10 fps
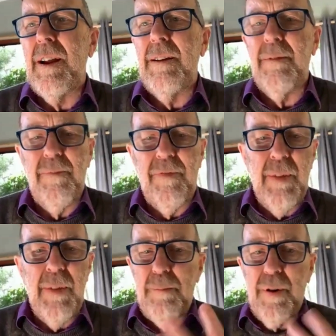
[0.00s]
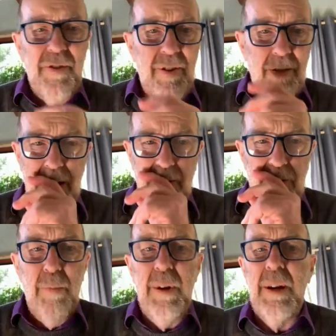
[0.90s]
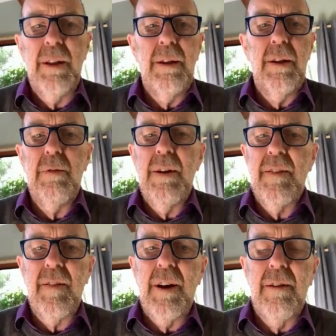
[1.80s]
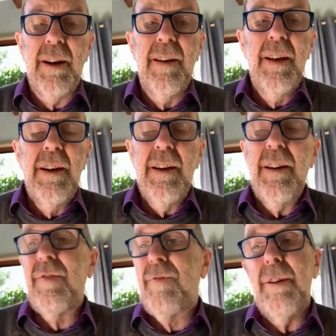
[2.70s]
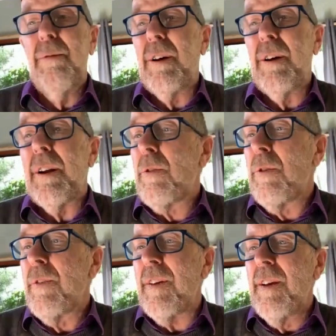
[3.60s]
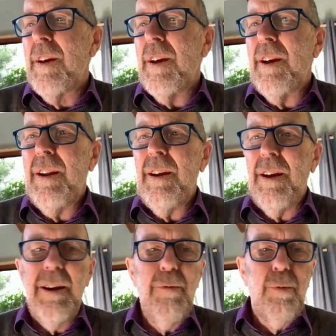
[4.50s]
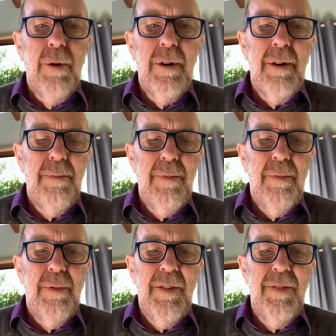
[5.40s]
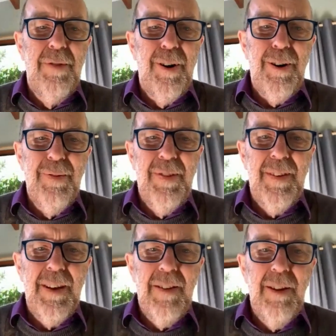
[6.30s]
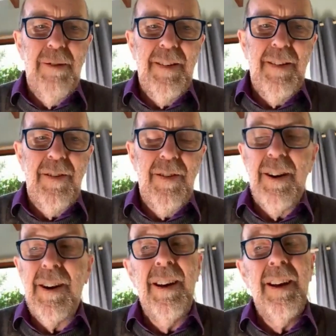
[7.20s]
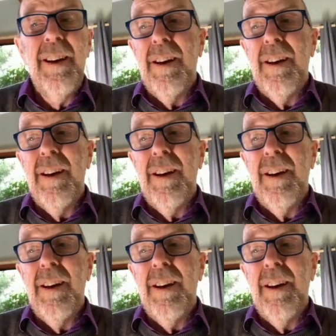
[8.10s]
and from that posturing and from where the US is going, is very real. And of course, any war which involves the US and China